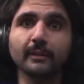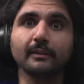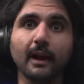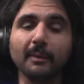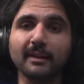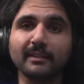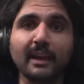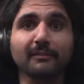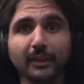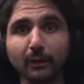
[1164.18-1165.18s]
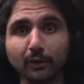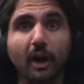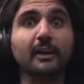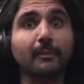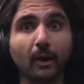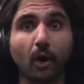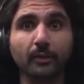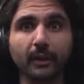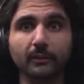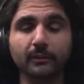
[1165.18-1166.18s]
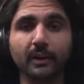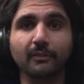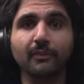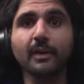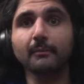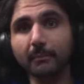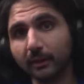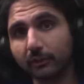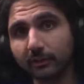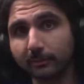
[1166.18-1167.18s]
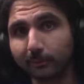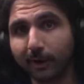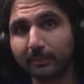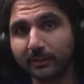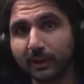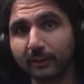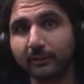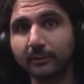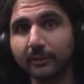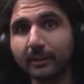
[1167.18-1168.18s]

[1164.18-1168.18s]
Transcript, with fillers: I'll make a second video talking about all the other stuff. Make sure to subscribe to the channel.